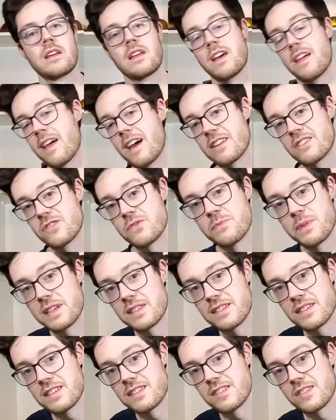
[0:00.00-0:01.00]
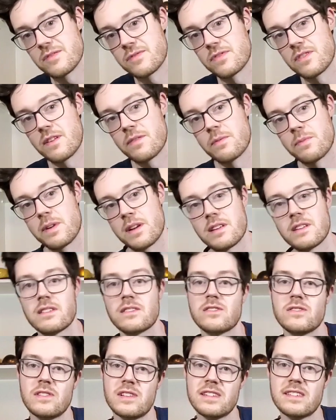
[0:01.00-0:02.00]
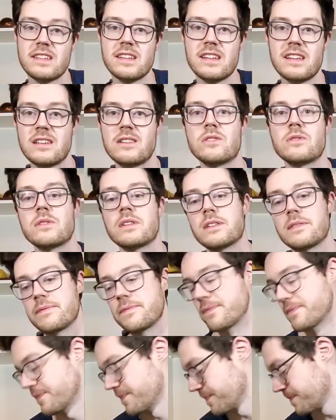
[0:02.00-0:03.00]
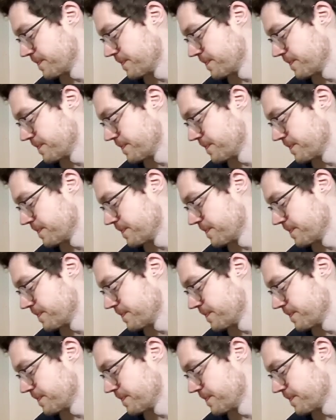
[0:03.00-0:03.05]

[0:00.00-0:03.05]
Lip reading: And that just makes it easier for everybody. So let's get into it.